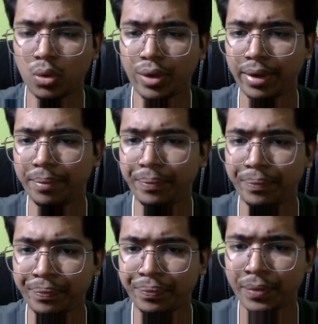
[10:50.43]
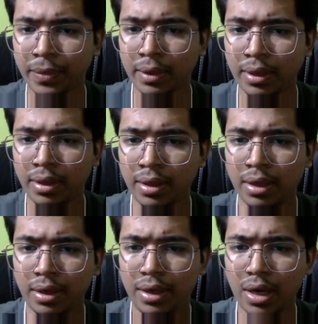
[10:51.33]
Okay,
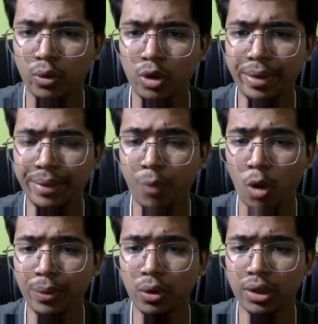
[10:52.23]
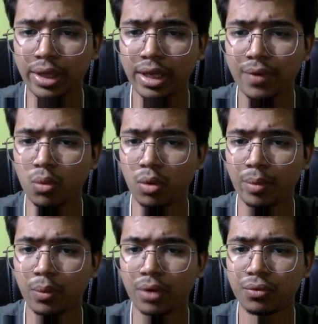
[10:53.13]
now we'll be popping all the elements
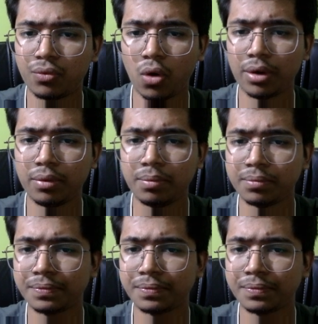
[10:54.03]
one by one. For